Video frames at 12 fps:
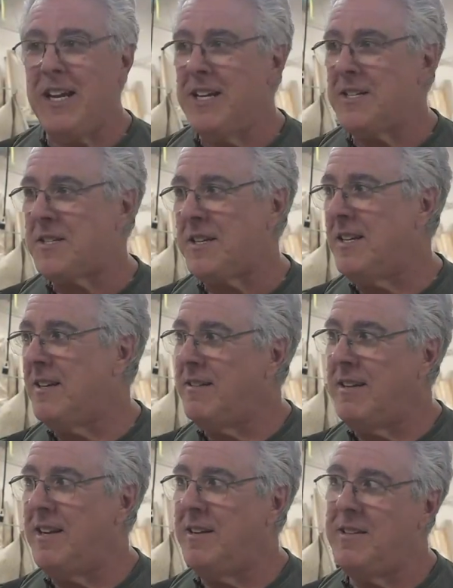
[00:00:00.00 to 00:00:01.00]
is,
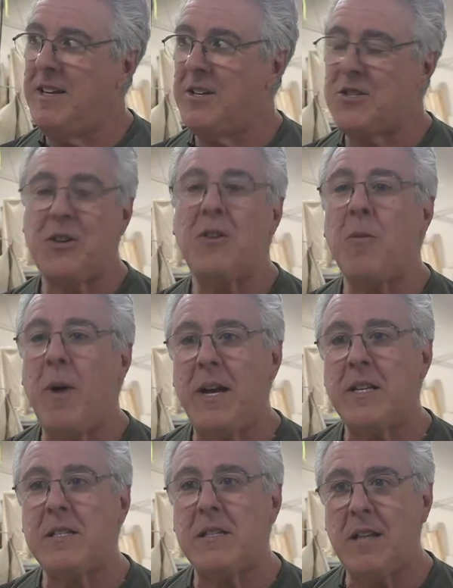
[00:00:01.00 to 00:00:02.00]
in, in, in a certain
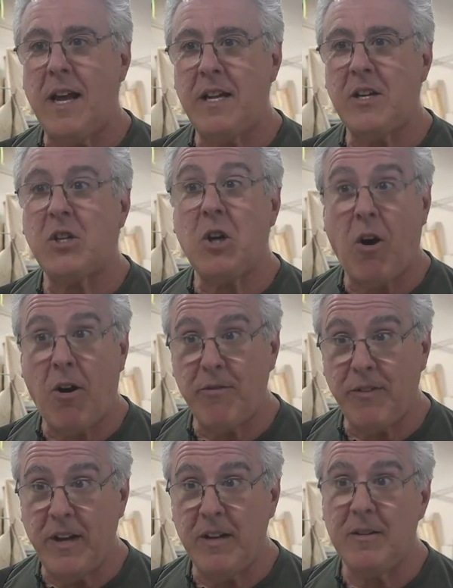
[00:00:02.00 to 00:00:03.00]
way, it's like
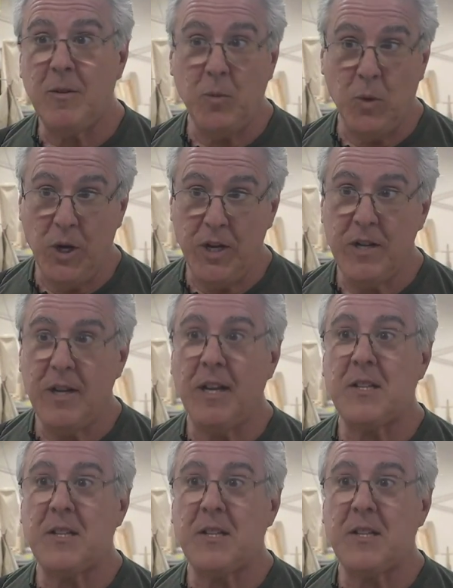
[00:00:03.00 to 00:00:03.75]
carving wood,